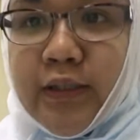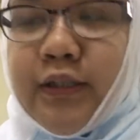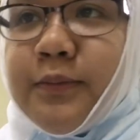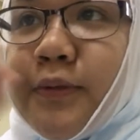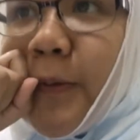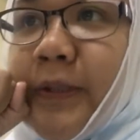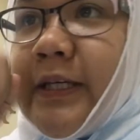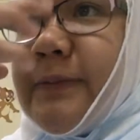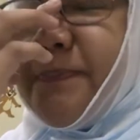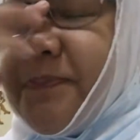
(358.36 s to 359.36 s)
my god, I'm so
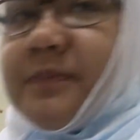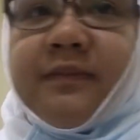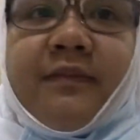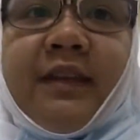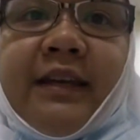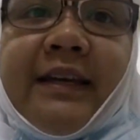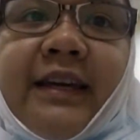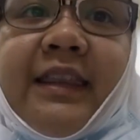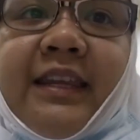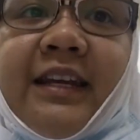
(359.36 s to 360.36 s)
oily.
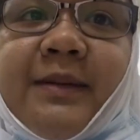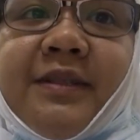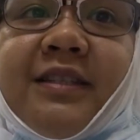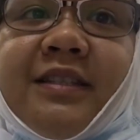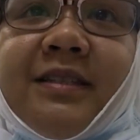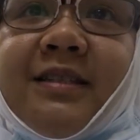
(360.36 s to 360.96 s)
And then I'm just